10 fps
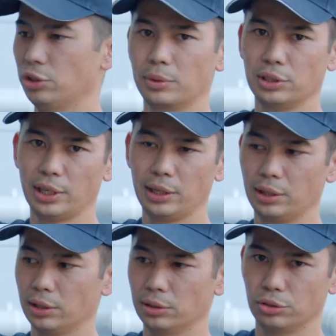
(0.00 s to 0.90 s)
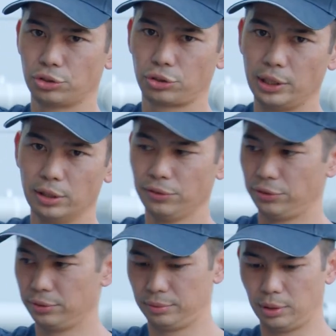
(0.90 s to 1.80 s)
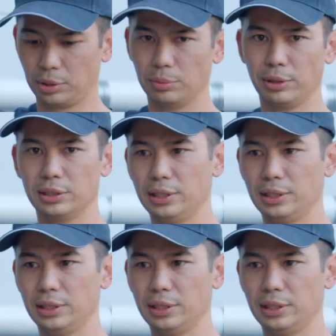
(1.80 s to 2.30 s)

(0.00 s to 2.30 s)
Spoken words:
I'm going to take the screen off, I'm going to bring it